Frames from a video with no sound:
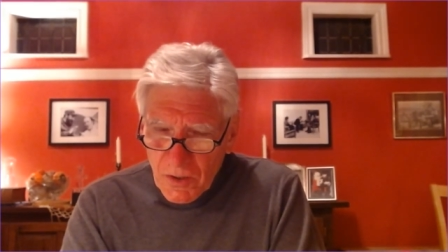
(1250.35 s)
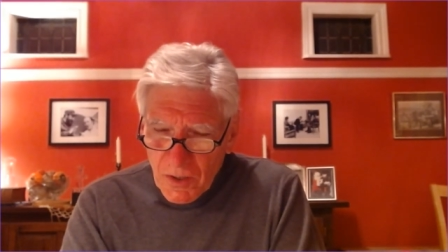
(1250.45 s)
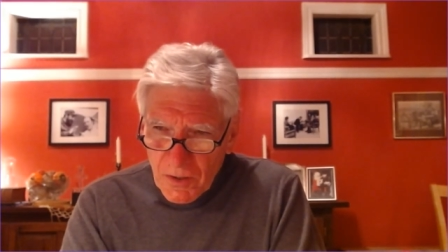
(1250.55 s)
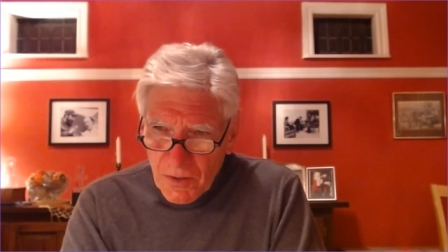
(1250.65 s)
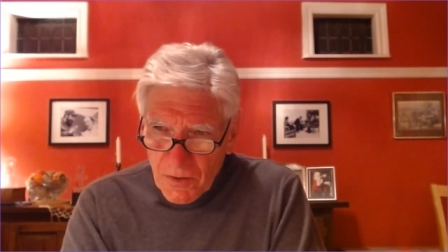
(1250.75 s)

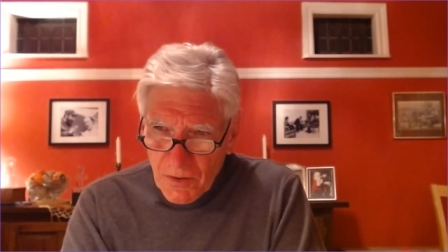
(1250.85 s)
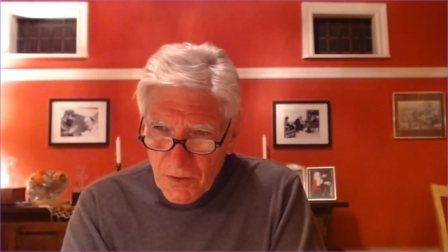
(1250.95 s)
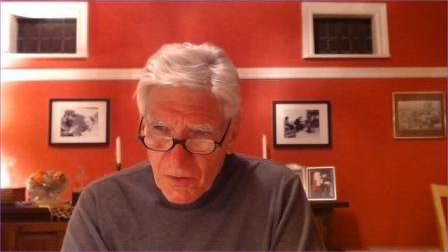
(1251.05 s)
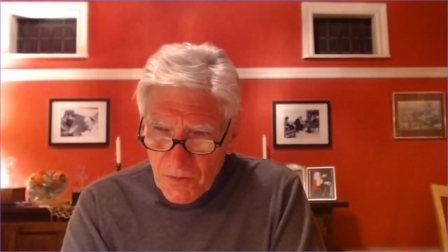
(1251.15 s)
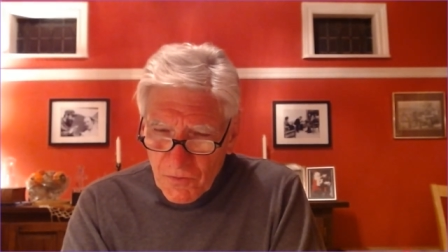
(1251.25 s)

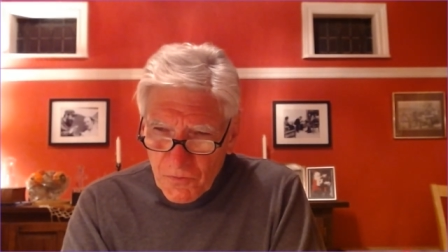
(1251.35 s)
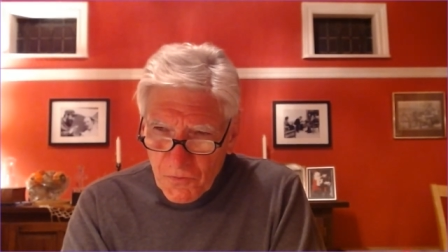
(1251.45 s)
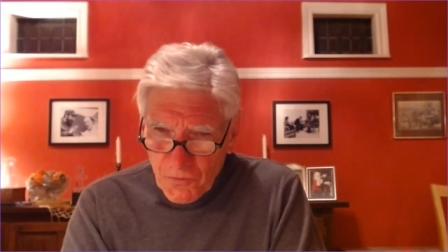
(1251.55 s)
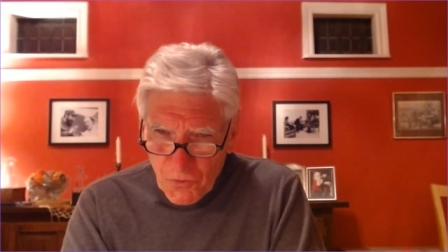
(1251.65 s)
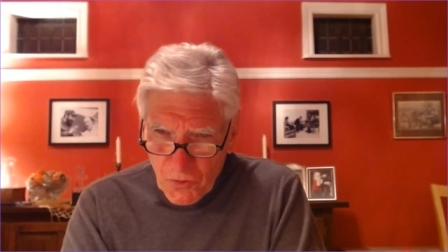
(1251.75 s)
uh,
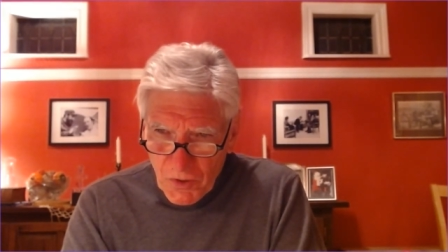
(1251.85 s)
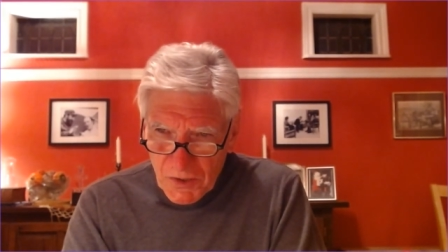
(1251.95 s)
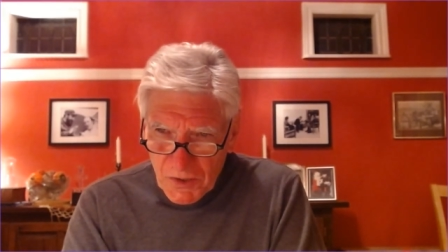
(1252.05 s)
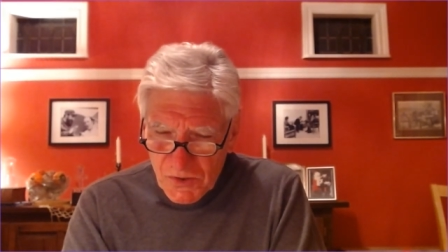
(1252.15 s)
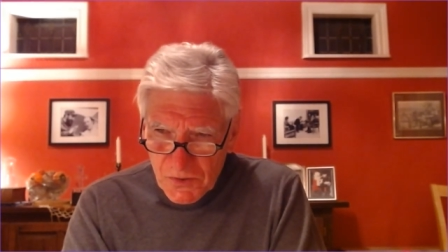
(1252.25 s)

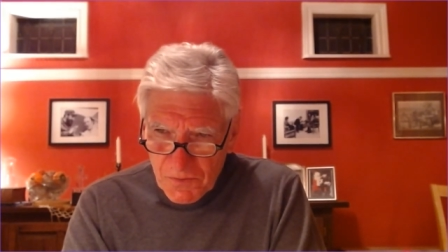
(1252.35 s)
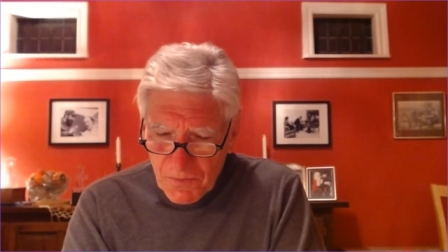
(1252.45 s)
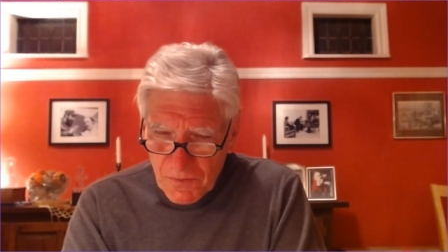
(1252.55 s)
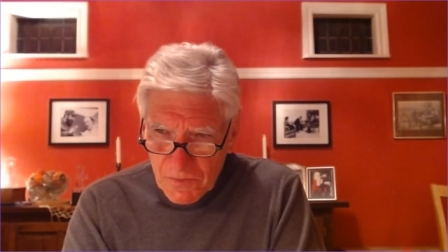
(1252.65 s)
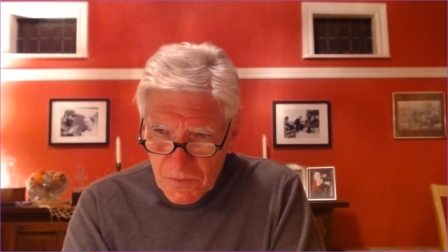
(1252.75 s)
Freud's
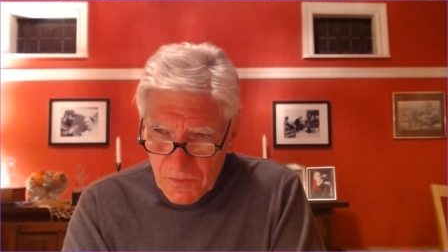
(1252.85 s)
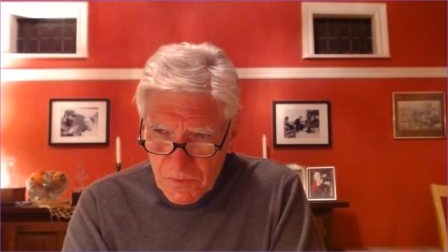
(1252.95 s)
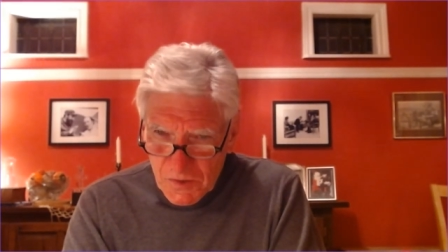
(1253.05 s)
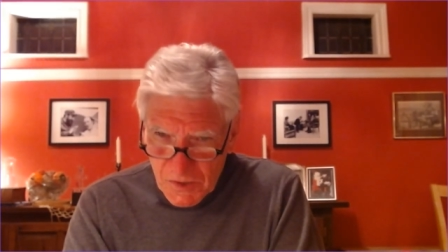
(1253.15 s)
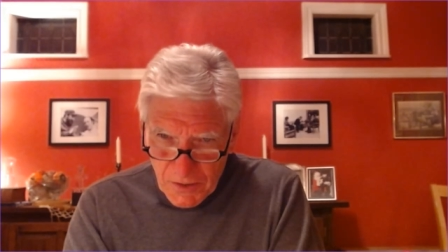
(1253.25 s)

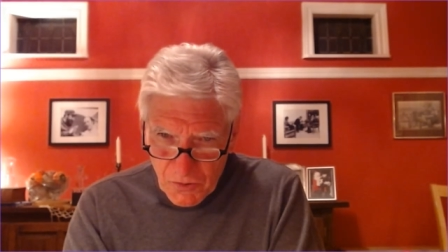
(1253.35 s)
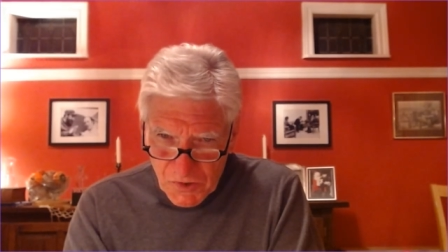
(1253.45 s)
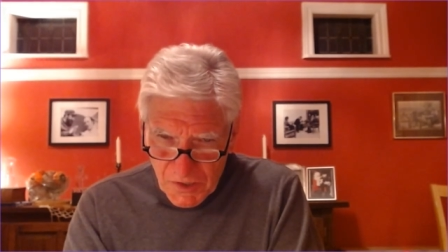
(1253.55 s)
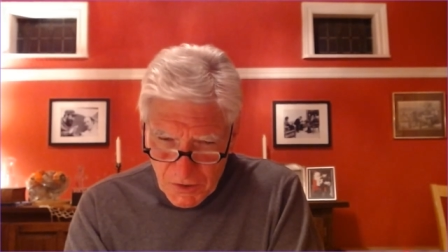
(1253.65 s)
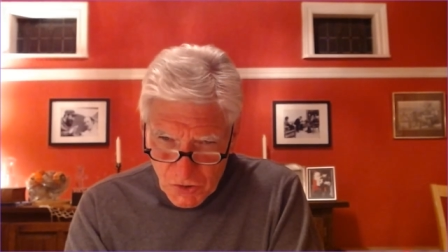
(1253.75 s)

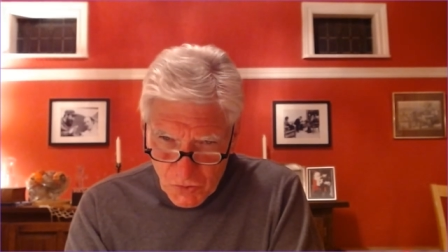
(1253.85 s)
psychosexual